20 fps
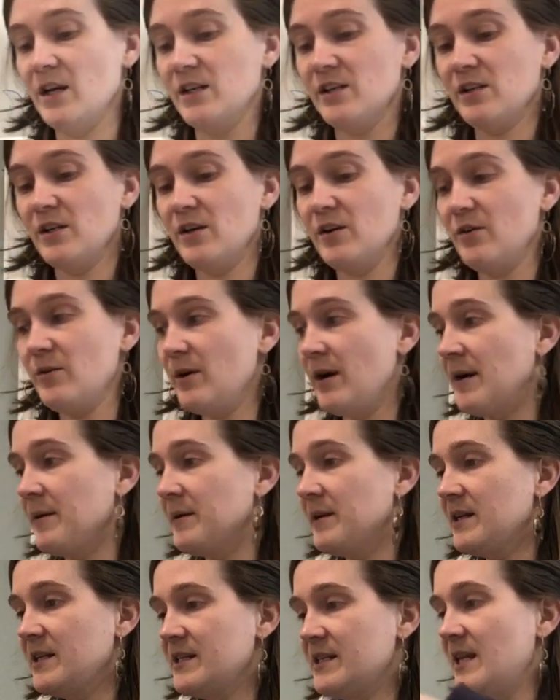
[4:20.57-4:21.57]
So I'm
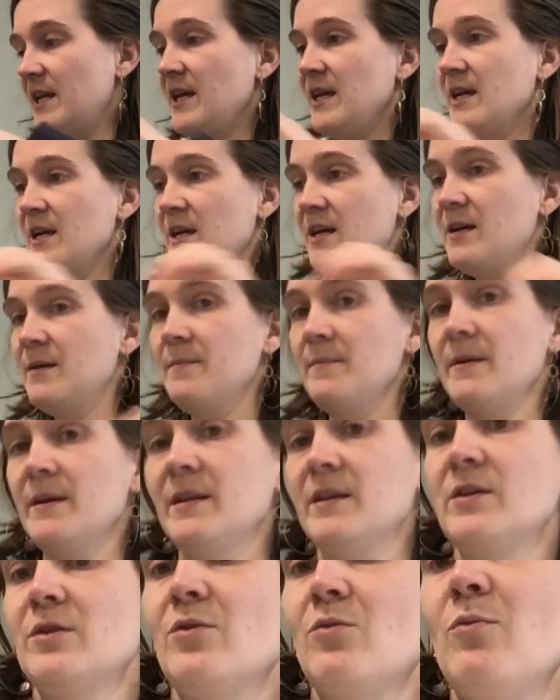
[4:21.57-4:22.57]
gonna take my
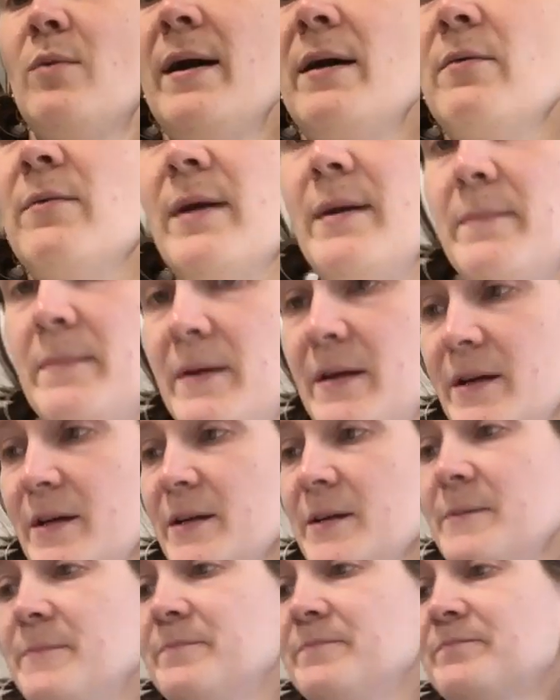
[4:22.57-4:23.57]
little wet wipe
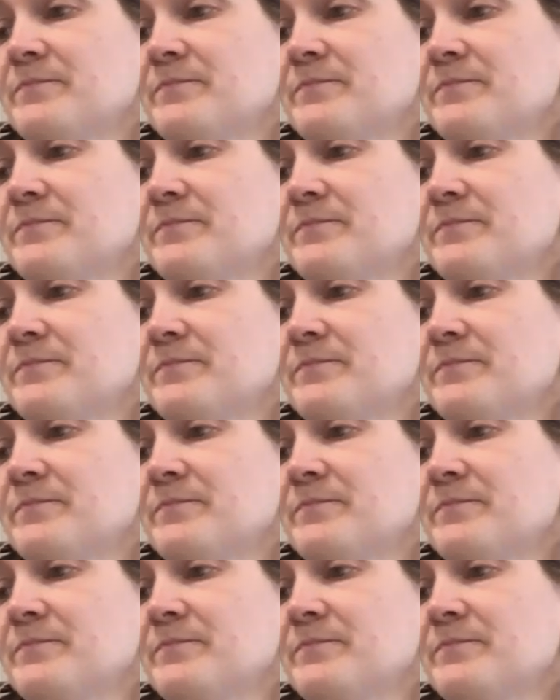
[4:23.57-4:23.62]
here,